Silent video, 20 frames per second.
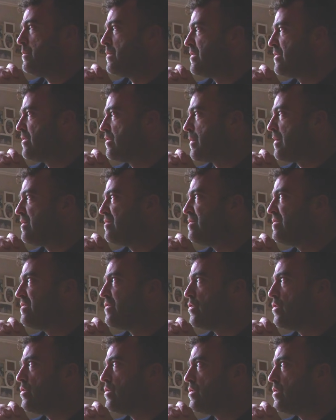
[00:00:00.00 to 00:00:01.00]
for about
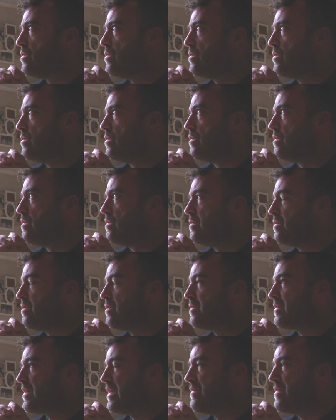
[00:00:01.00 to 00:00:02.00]
four or
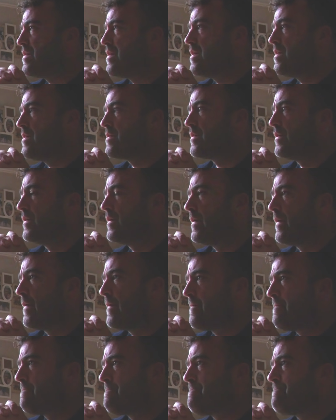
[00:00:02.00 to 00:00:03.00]
five years.
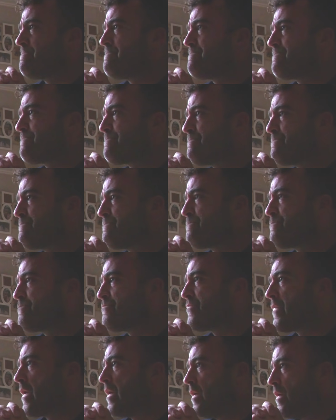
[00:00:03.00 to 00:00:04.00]
That is a long
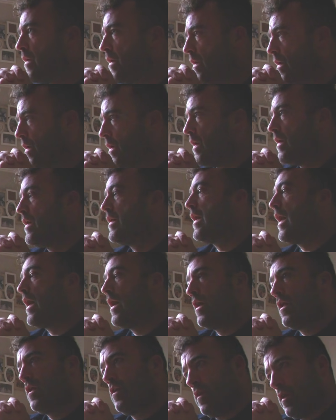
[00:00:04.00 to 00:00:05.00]
time on a
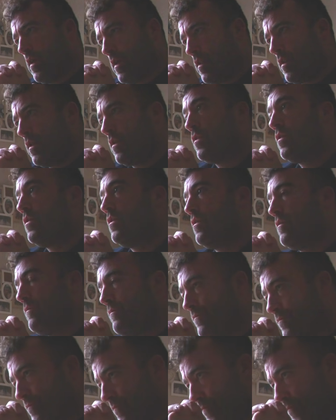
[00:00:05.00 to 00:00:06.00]
wing in
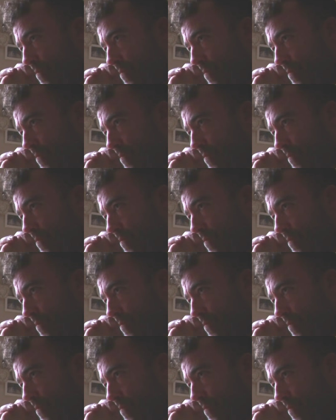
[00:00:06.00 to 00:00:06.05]
private